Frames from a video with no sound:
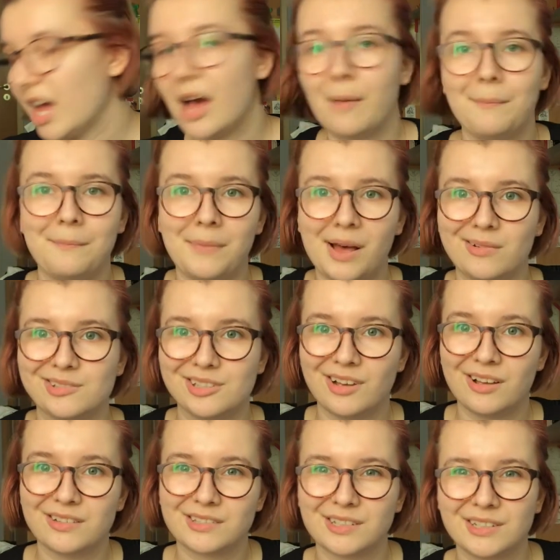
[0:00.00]
about
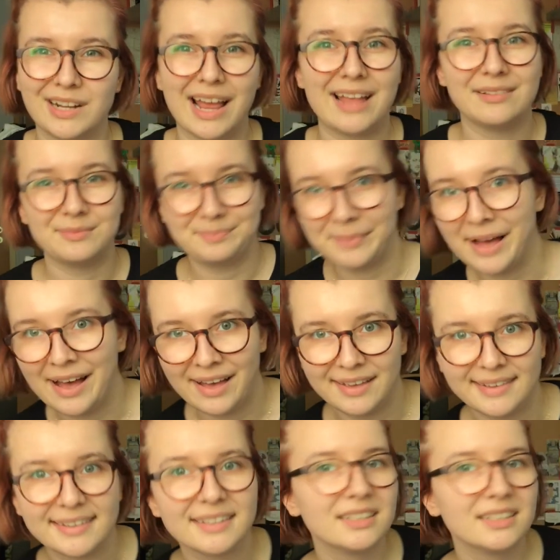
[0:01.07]
Oscar and by